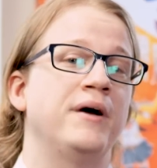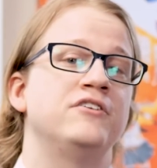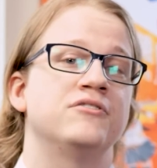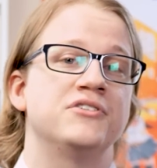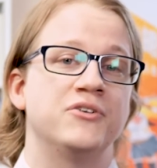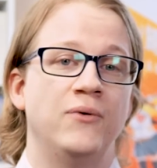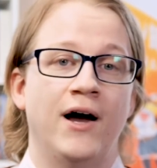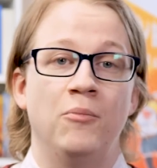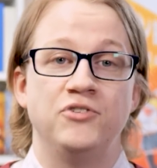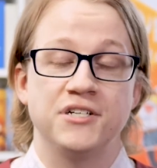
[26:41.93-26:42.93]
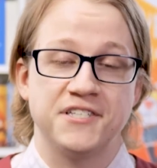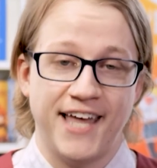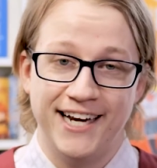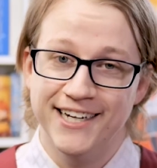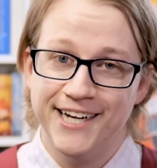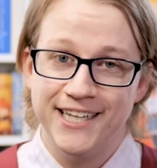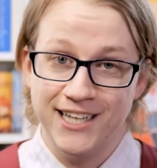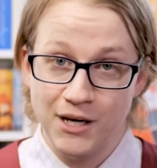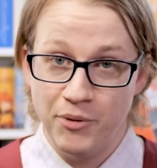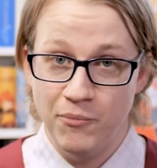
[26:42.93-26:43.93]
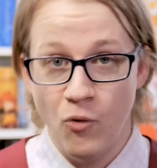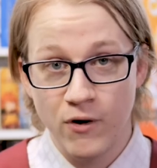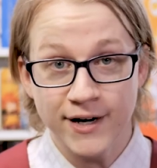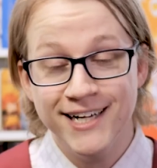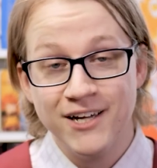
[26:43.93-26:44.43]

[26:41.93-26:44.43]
patrons who help just that little bit more.